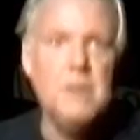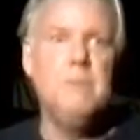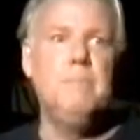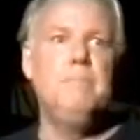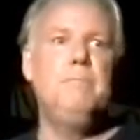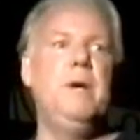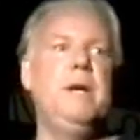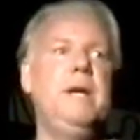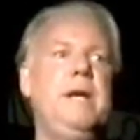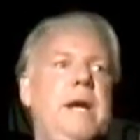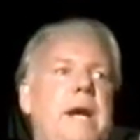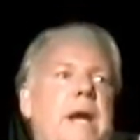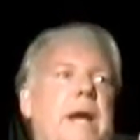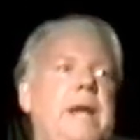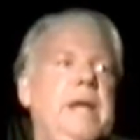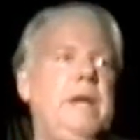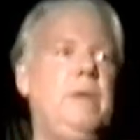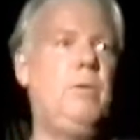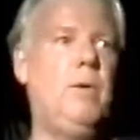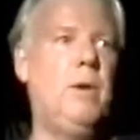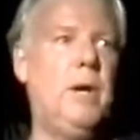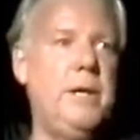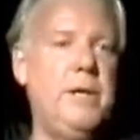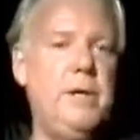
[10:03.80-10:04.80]
But
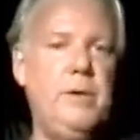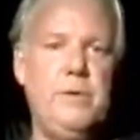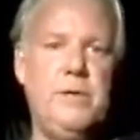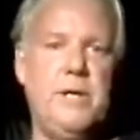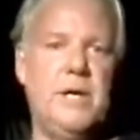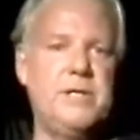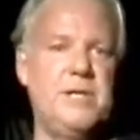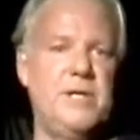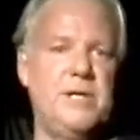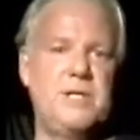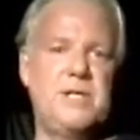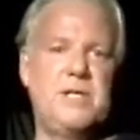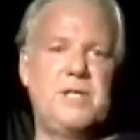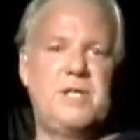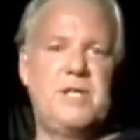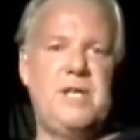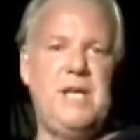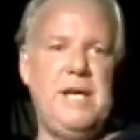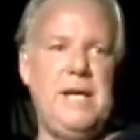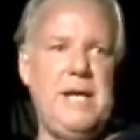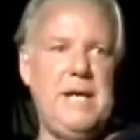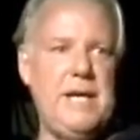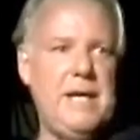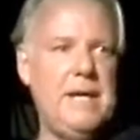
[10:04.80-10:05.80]
anyone who doesn't
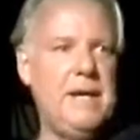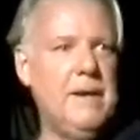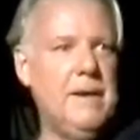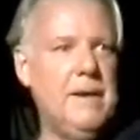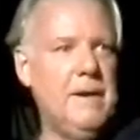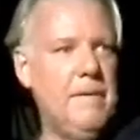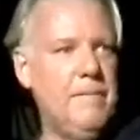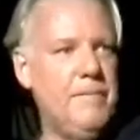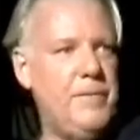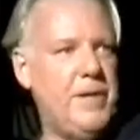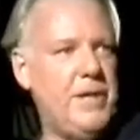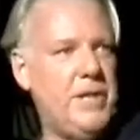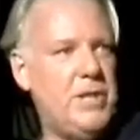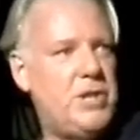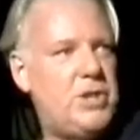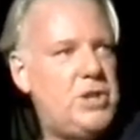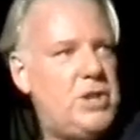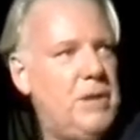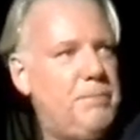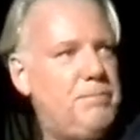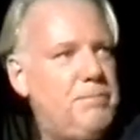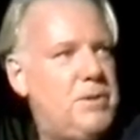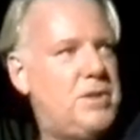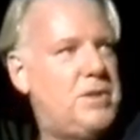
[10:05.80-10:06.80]
see the
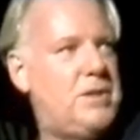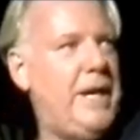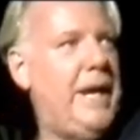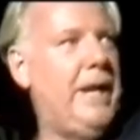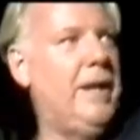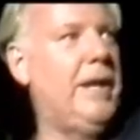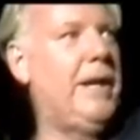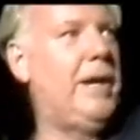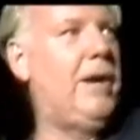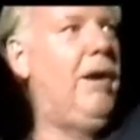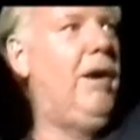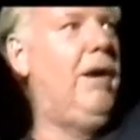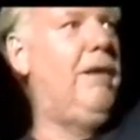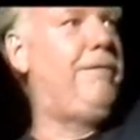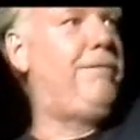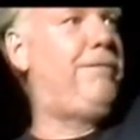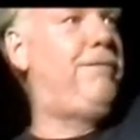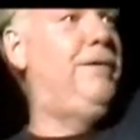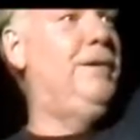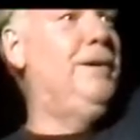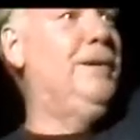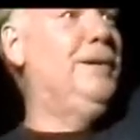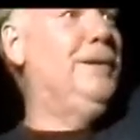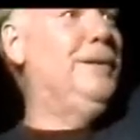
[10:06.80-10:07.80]
ships sailing off